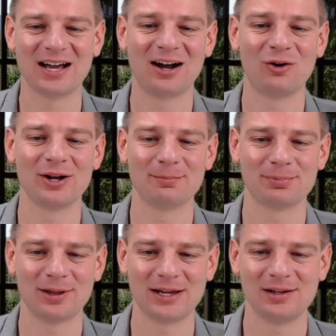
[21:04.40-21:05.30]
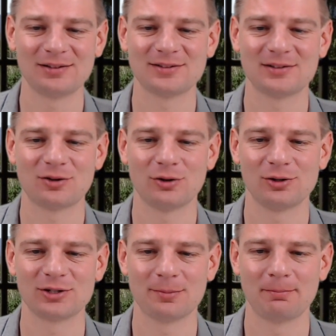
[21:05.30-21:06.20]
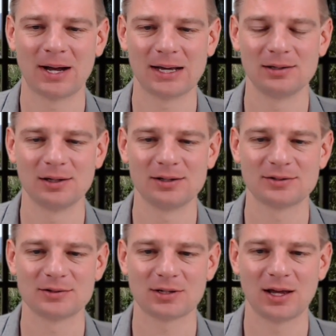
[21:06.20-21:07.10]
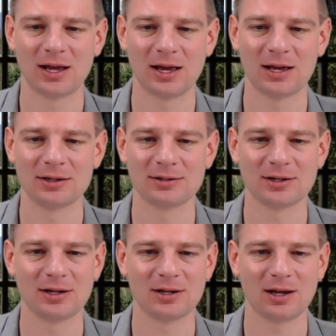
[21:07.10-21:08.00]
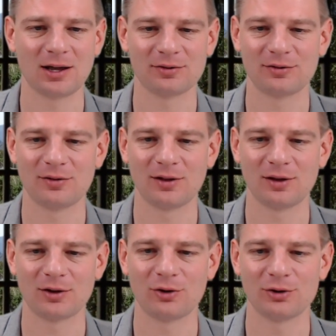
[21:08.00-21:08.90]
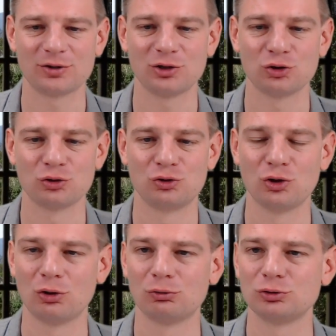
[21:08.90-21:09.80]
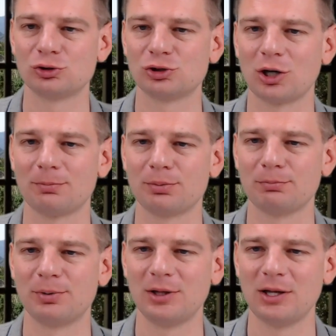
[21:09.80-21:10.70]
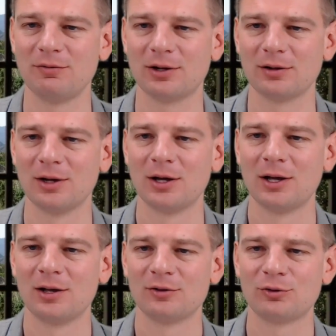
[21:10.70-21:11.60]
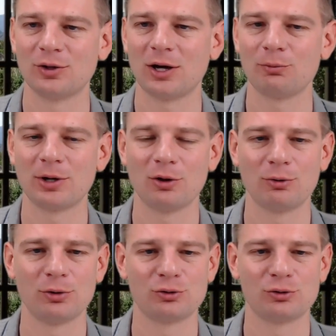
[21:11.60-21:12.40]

now a playlist called My List, and it has the content Don't Stop Believin'. So now we go